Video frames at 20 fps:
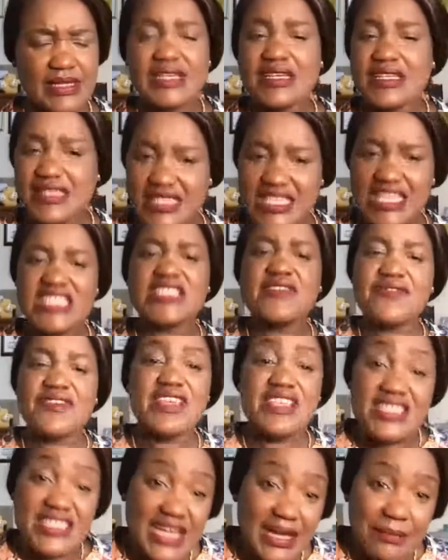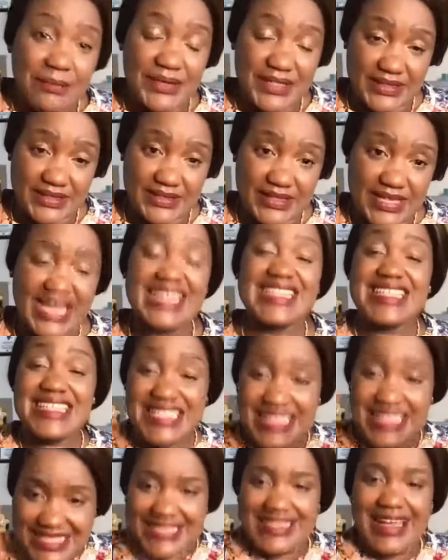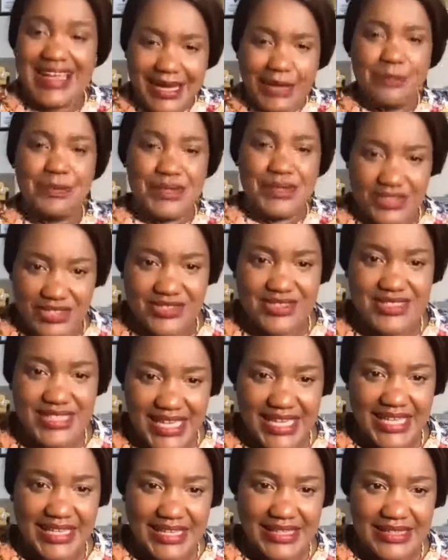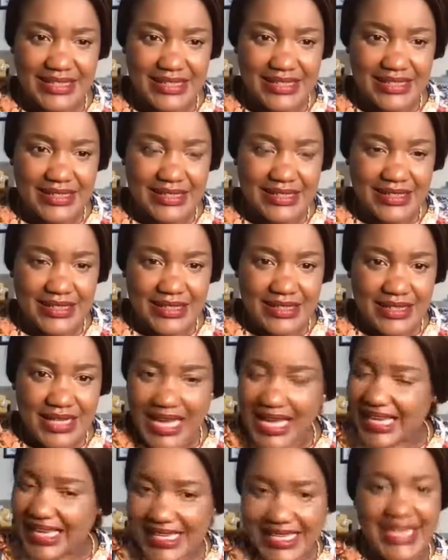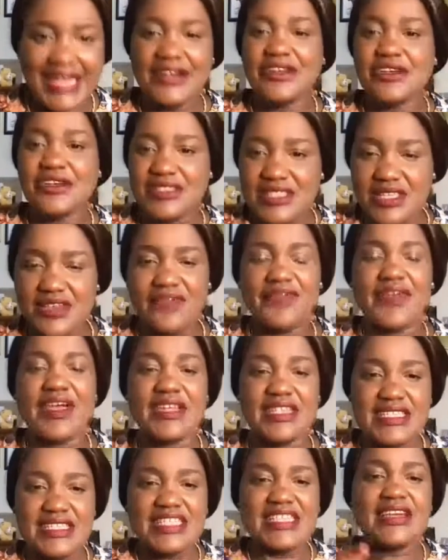These things happen, and they still happen today. I cannot defend the